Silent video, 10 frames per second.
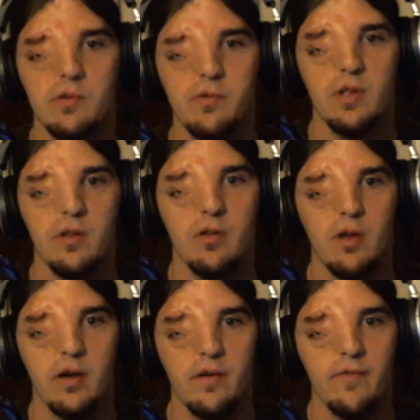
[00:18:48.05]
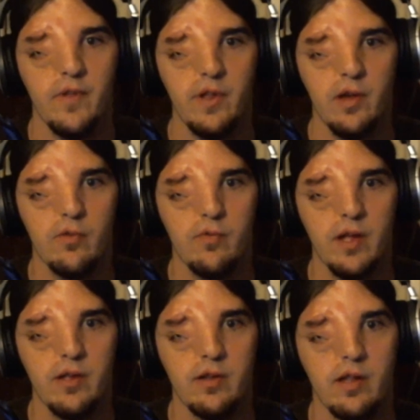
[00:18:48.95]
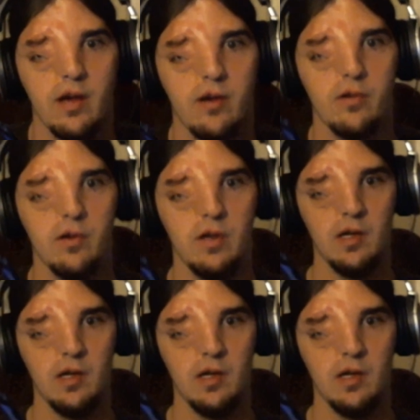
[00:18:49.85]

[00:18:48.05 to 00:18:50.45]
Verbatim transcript: doing a video right now,